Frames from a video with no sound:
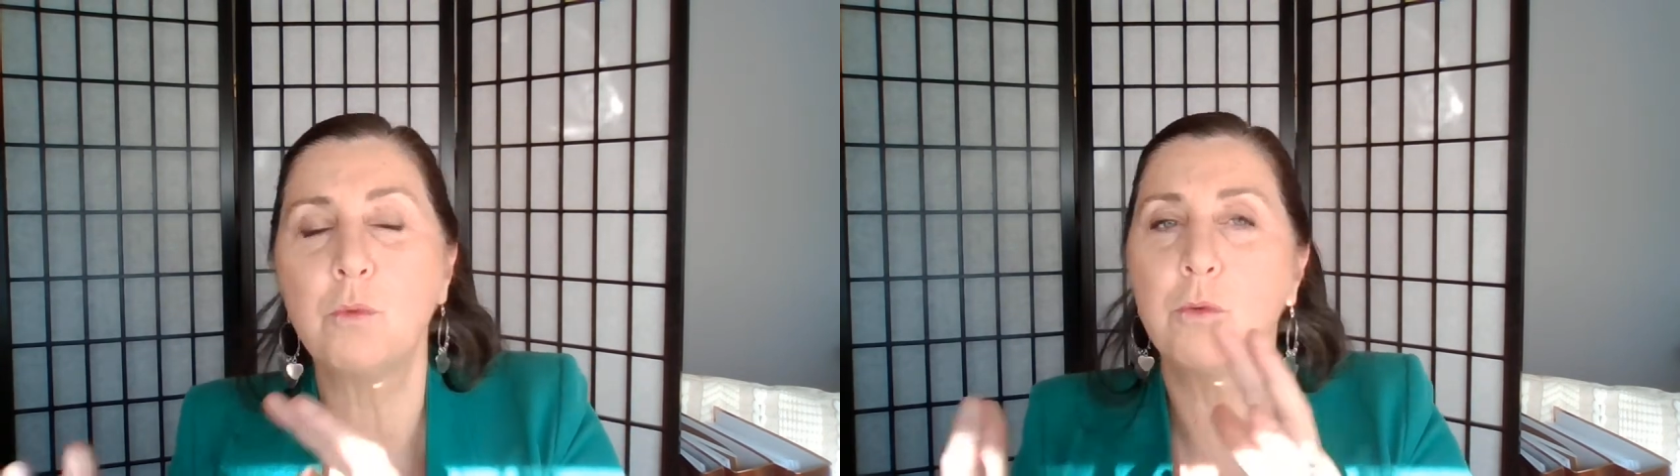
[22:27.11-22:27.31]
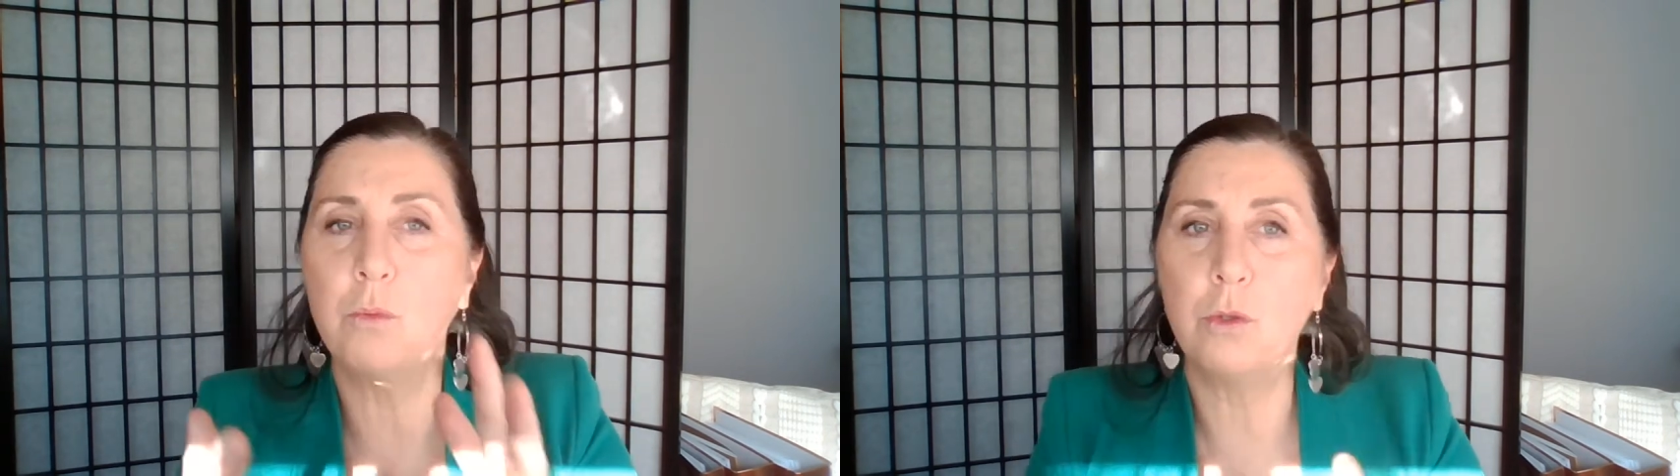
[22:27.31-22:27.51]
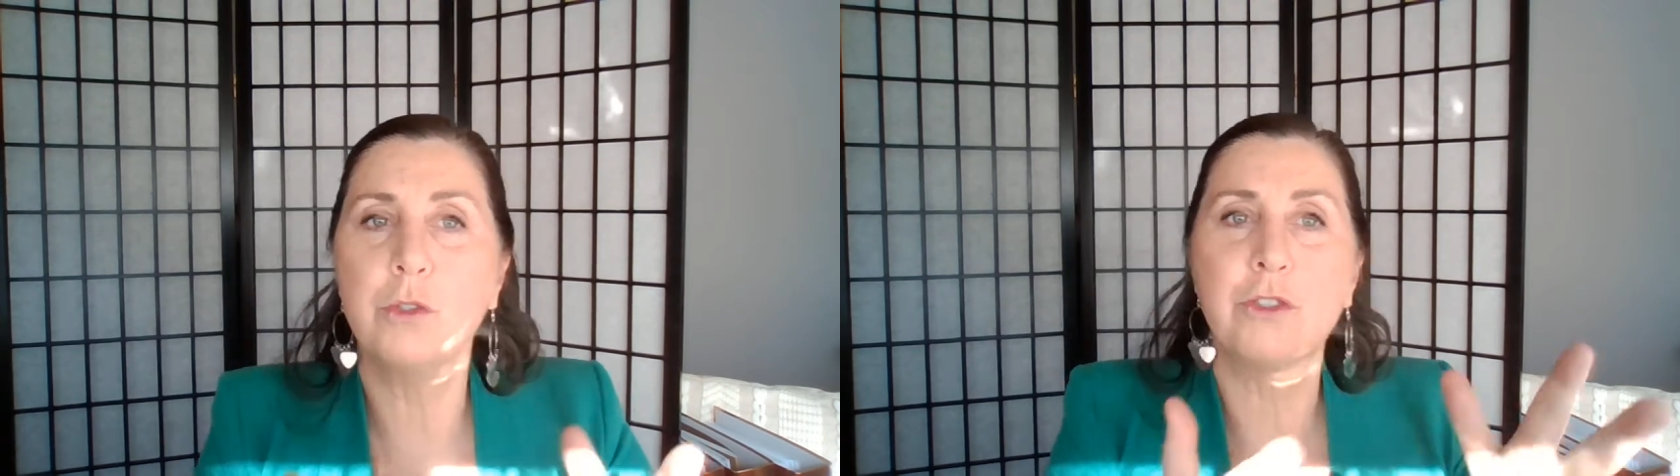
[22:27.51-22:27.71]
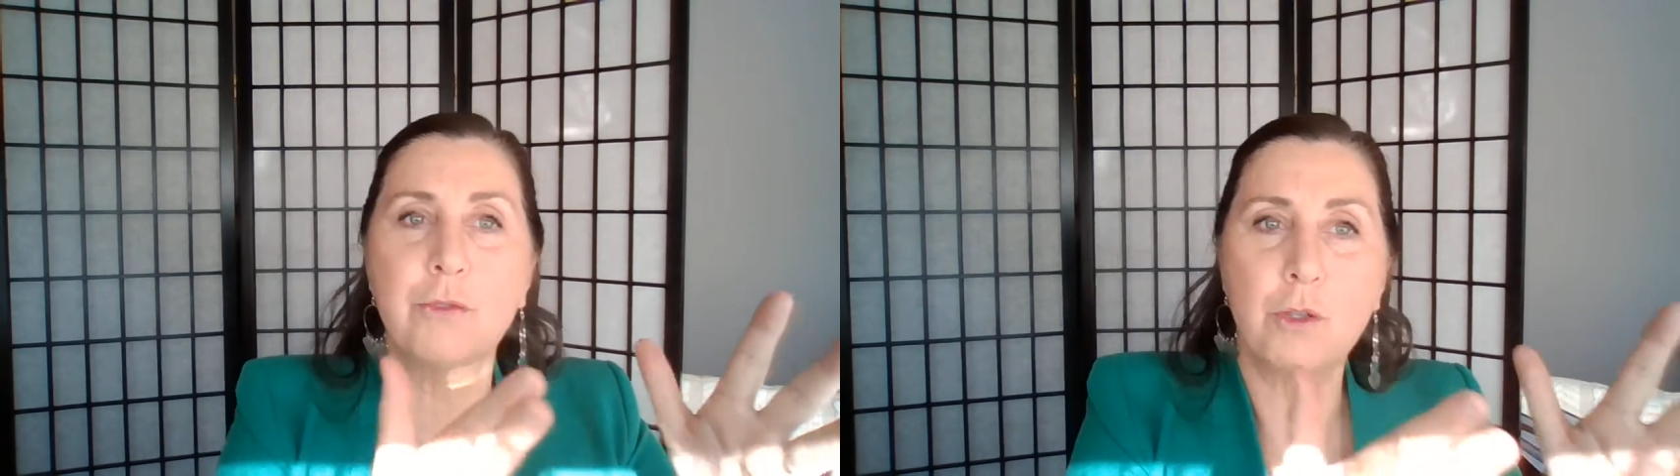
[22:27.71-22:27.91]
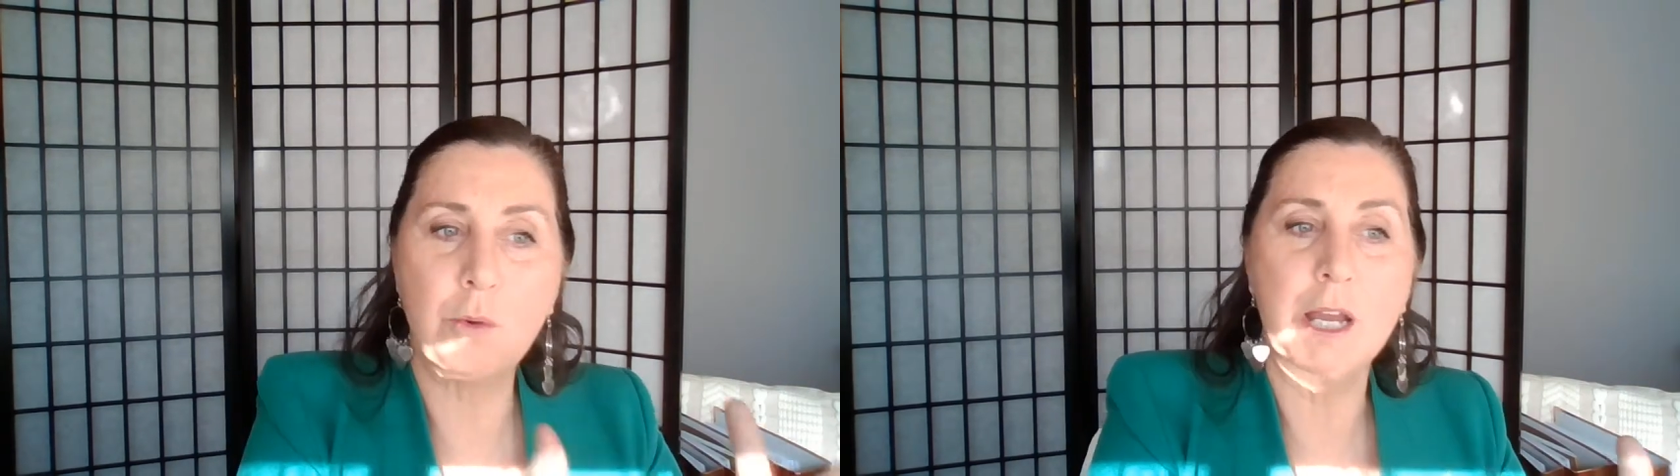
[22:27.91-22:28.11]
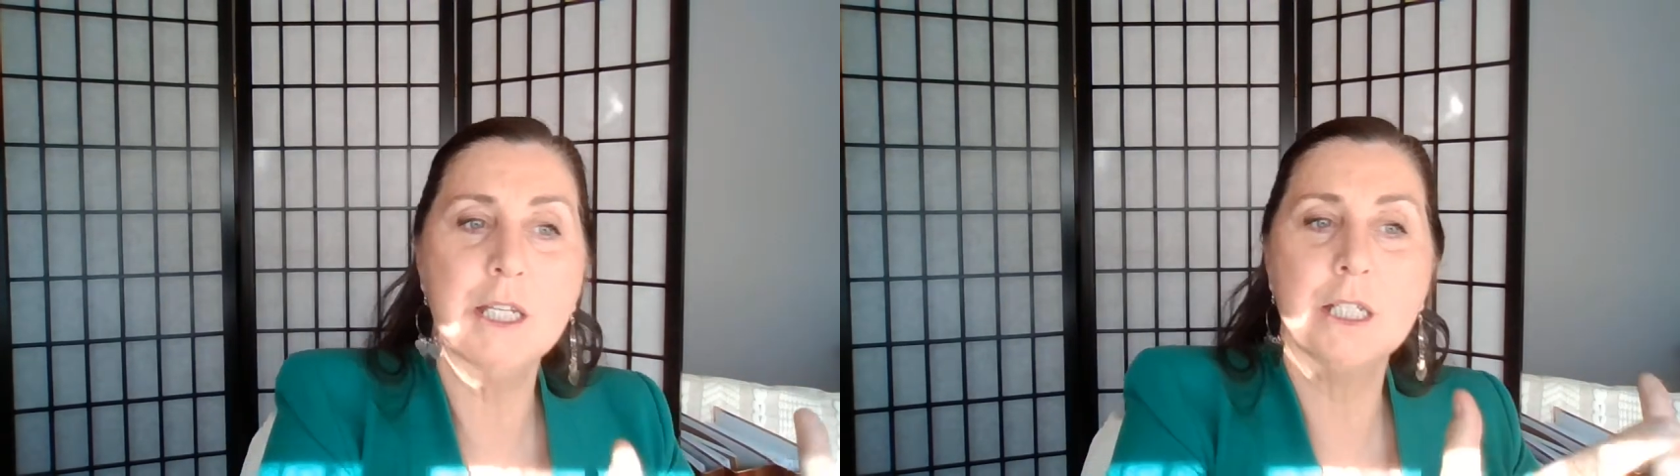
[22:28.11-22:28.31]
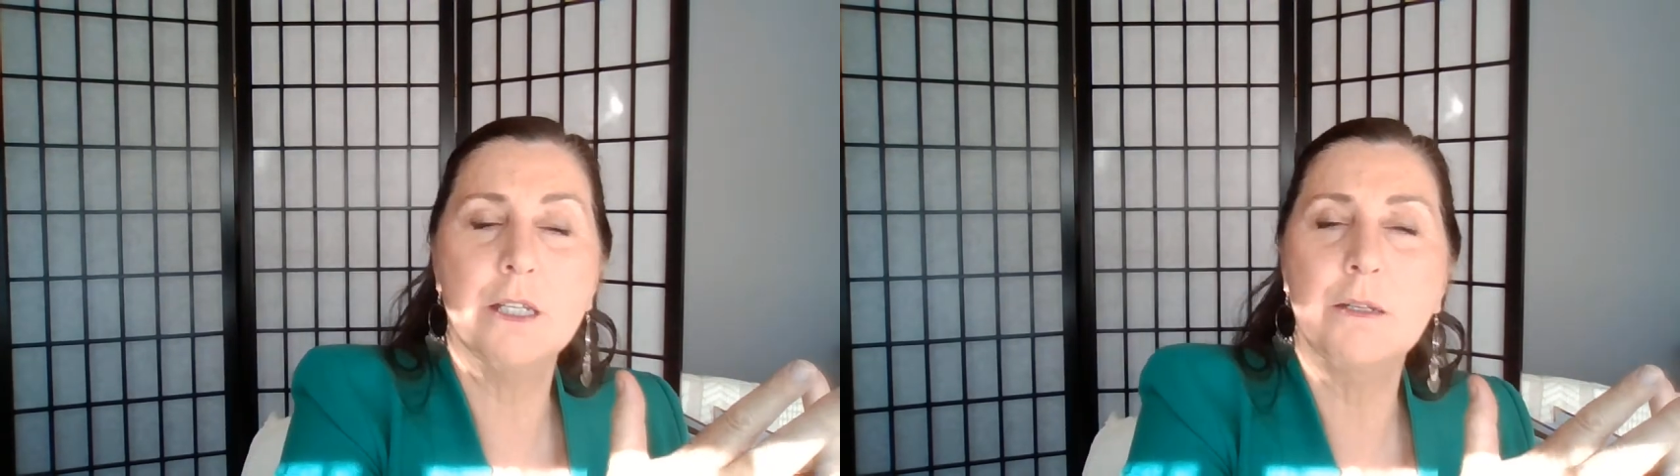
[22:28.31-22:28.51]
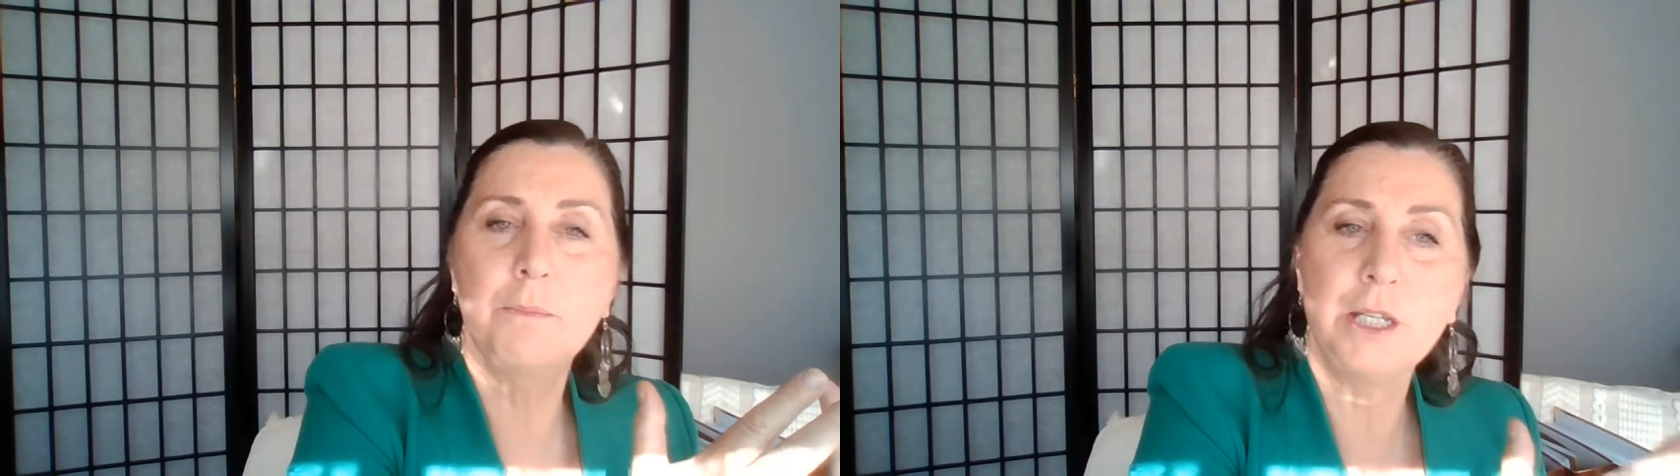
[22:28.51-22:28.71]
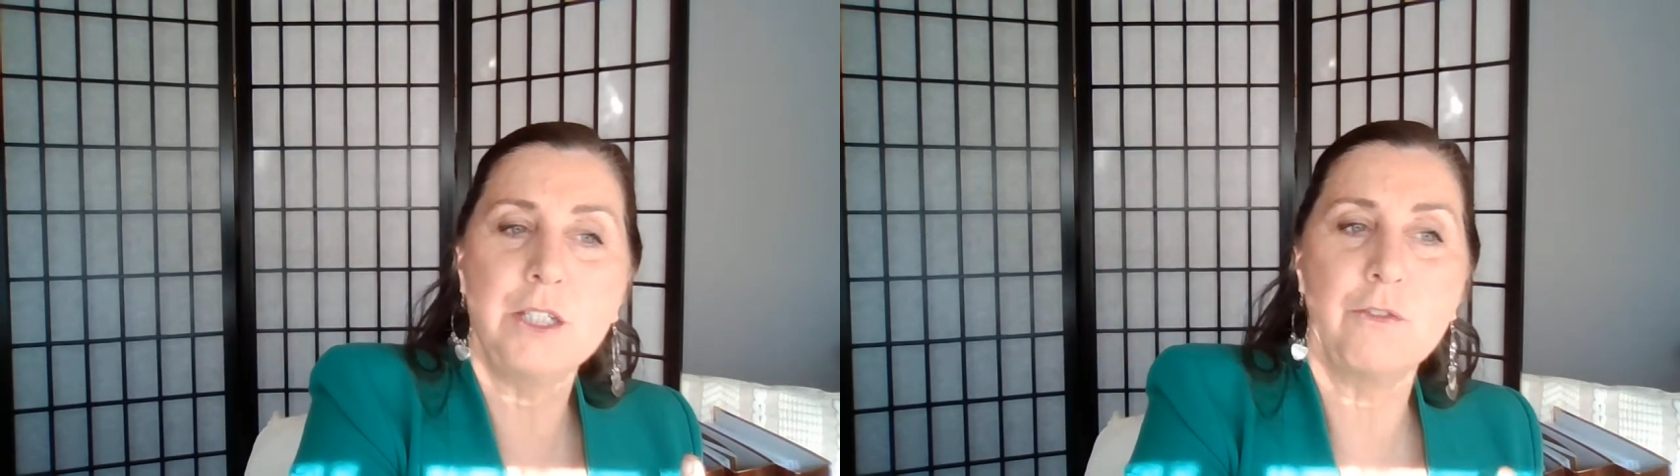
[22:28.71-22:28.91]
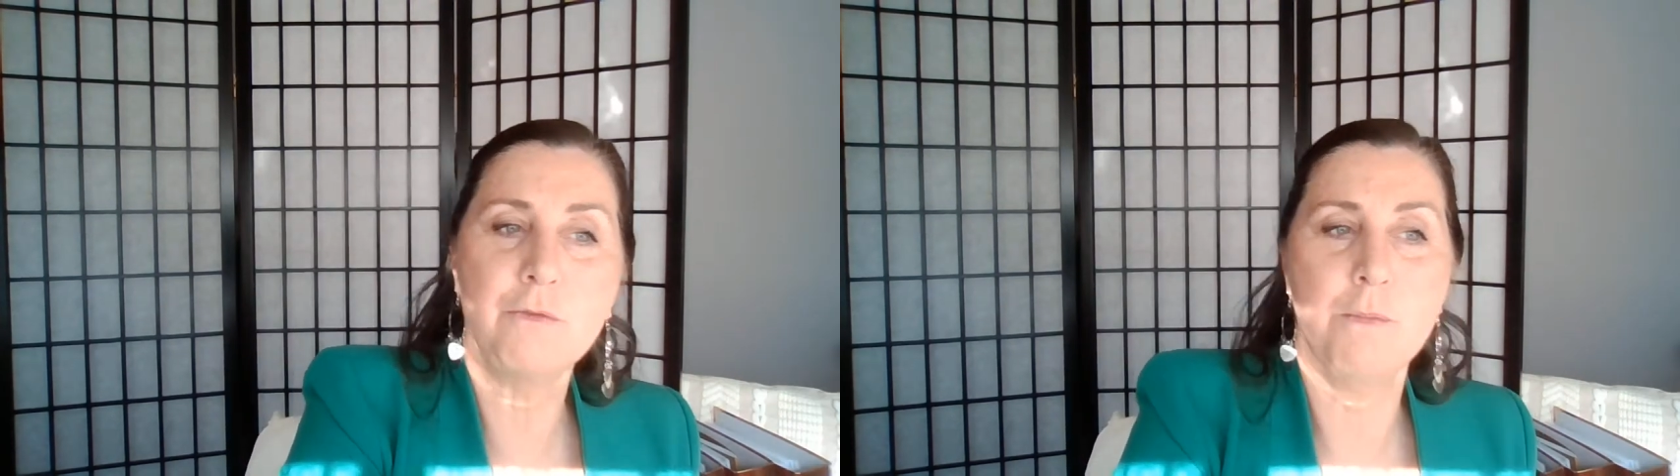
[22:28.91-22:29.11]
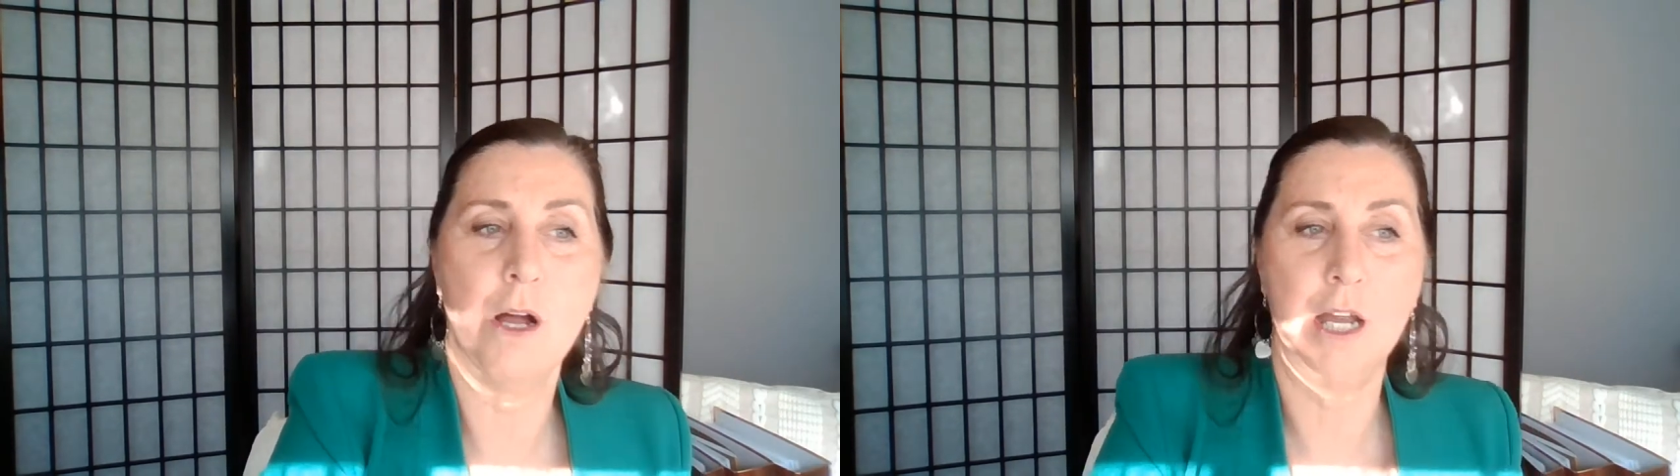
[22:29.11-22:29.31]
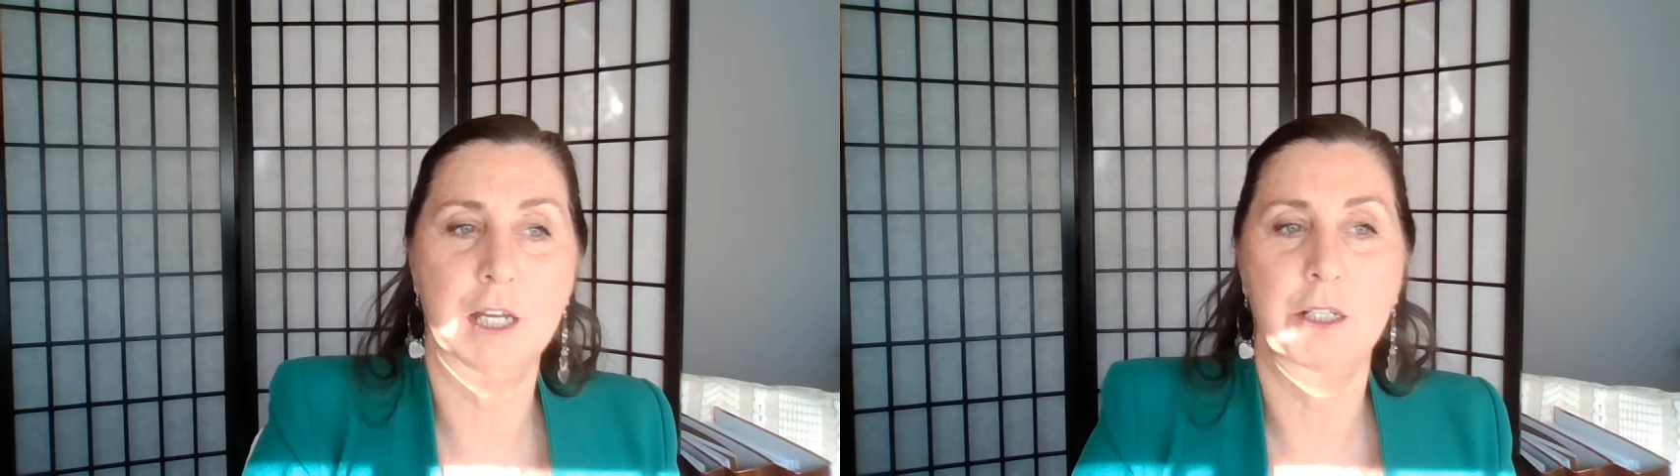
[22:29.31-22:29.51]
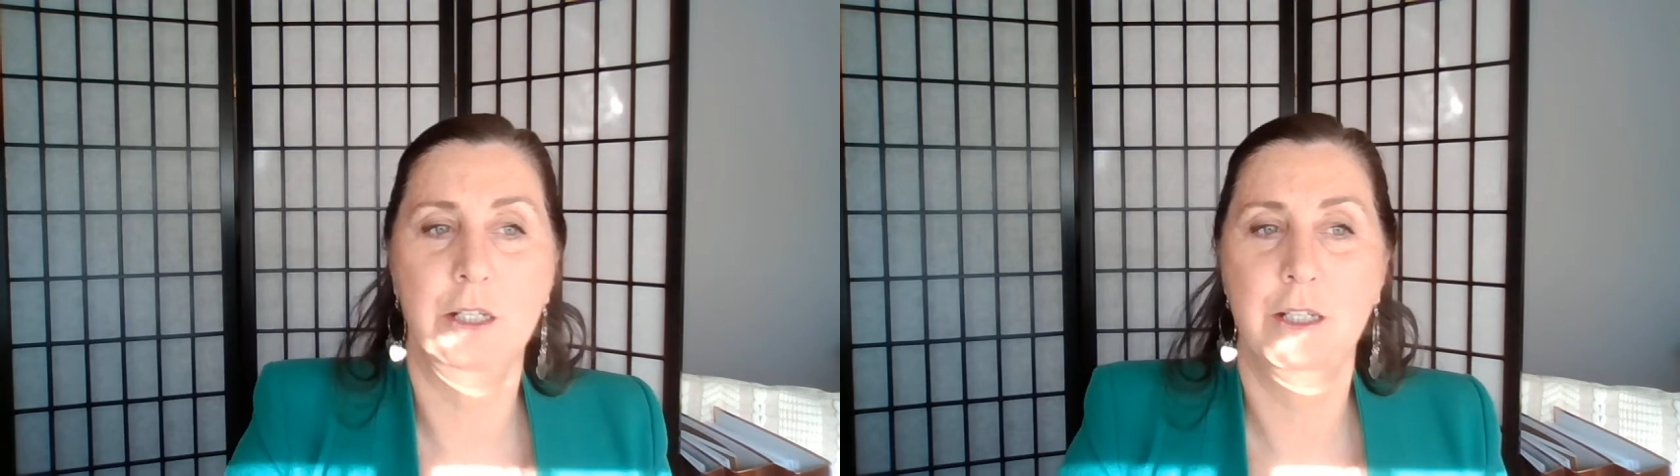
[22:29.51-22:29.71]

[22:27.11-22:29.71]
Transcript: rewards of a greater peace of mind.